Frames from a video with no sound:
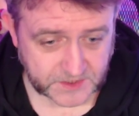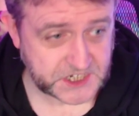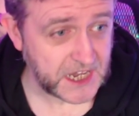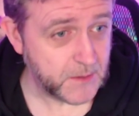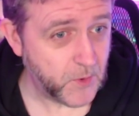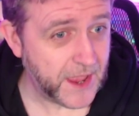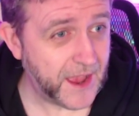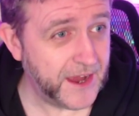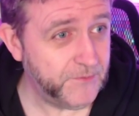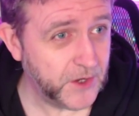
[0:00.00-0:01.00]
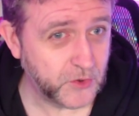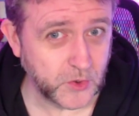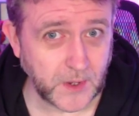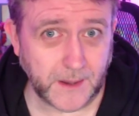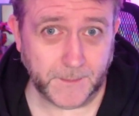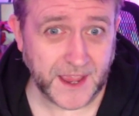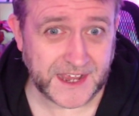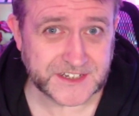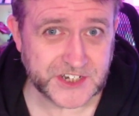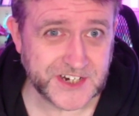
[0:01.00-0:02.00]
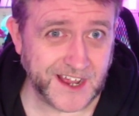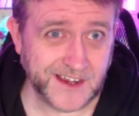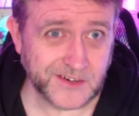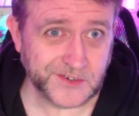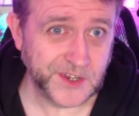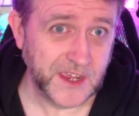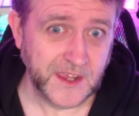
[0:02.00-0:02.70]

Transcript: seeing where Ivy grew up as a child,